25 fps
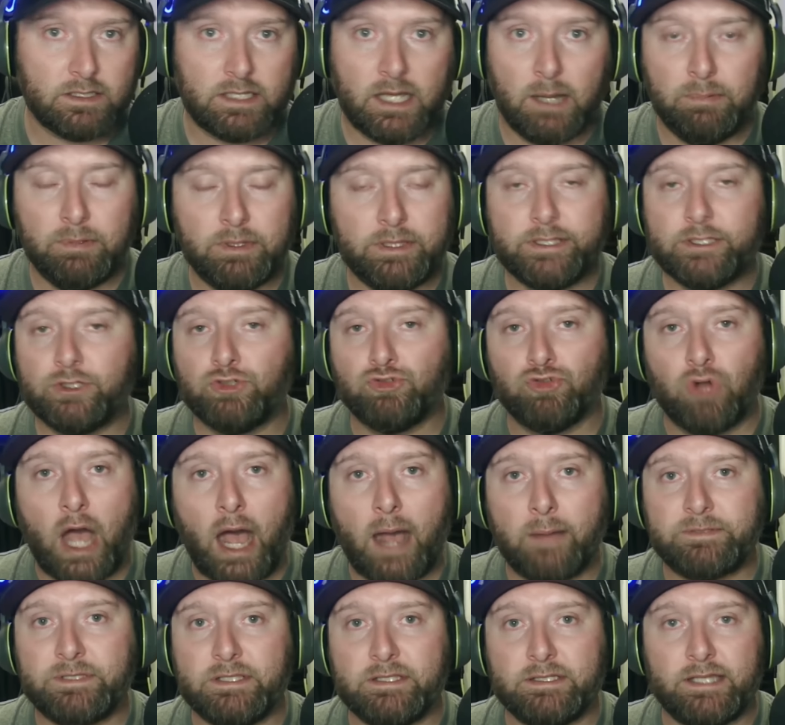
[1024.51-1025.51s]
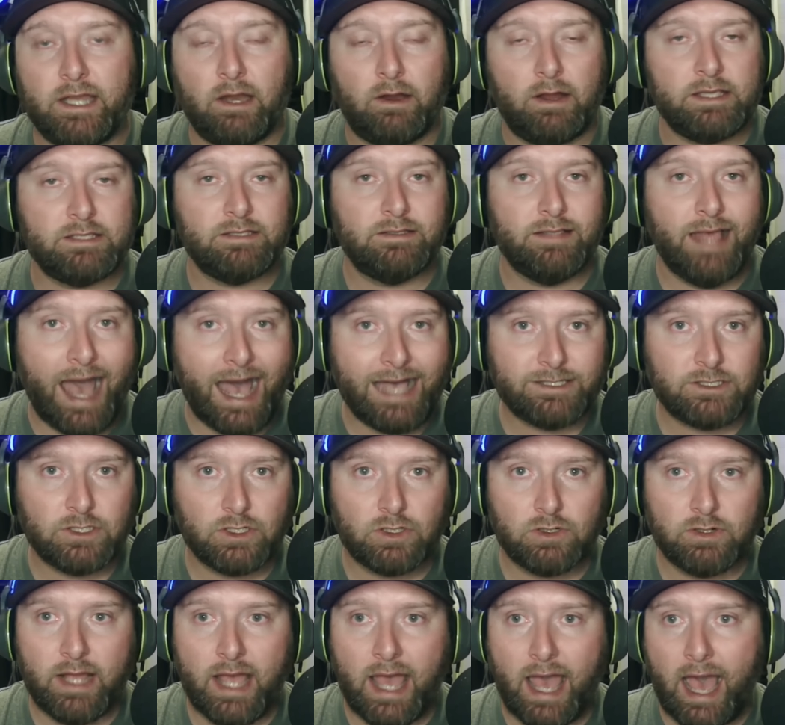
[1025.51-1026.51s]
A couple of the drops that Darius
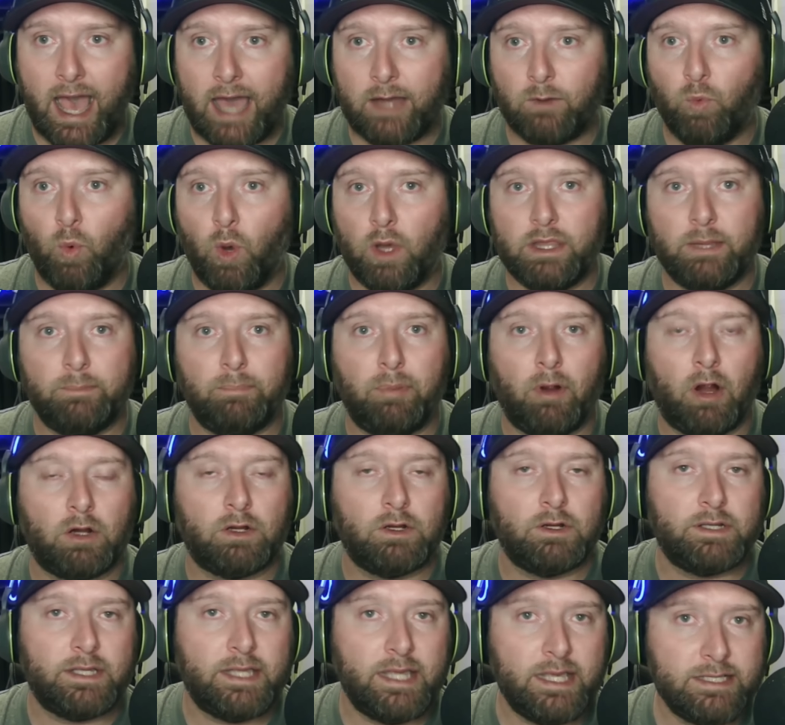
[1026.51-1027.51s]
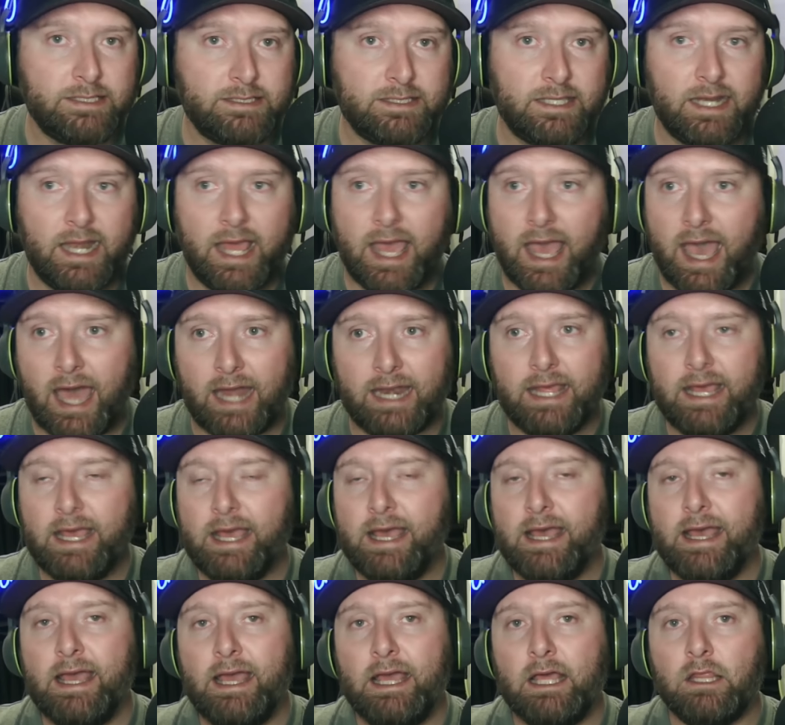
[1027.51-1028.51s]
Lassiter had, one that Parker Kingston had,
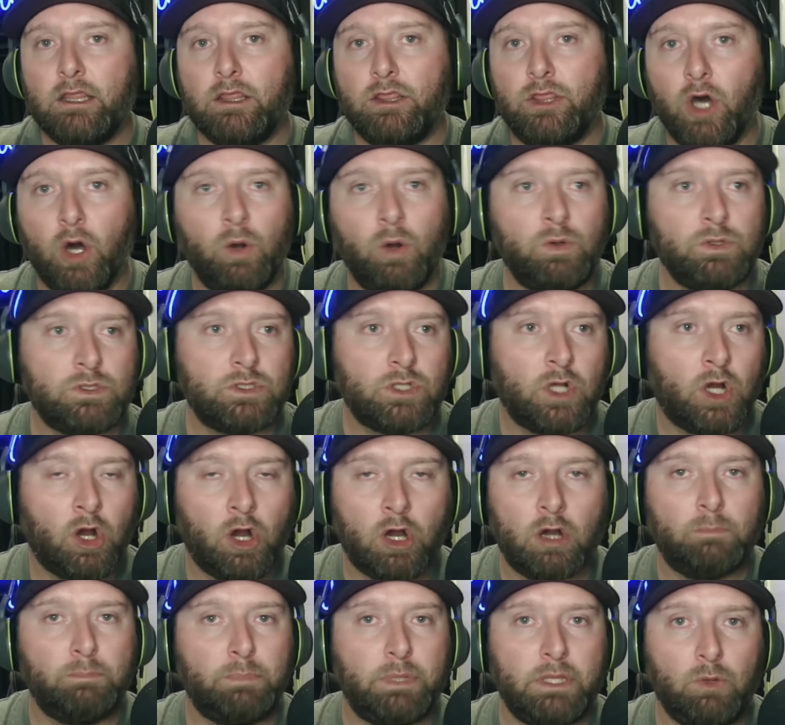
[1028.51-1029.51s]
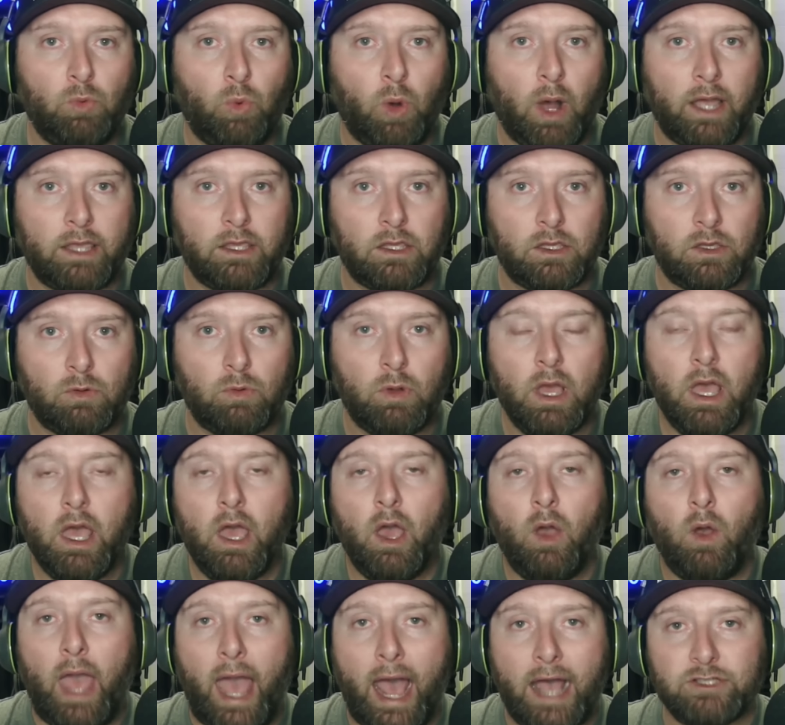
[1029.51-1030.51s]
those hurt BYU
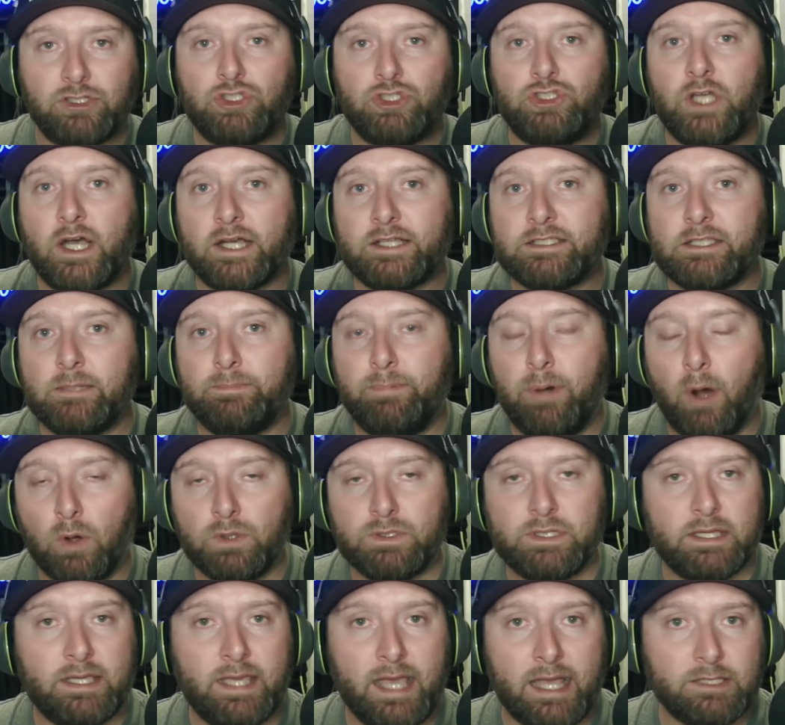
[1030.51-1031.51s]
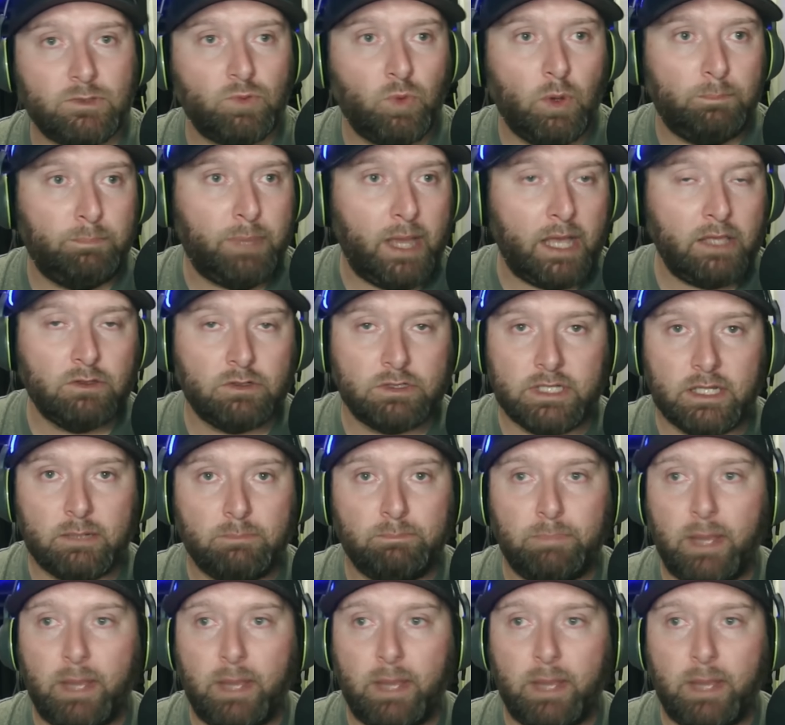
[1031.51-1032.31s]
as juxtaposed against what Baylor did.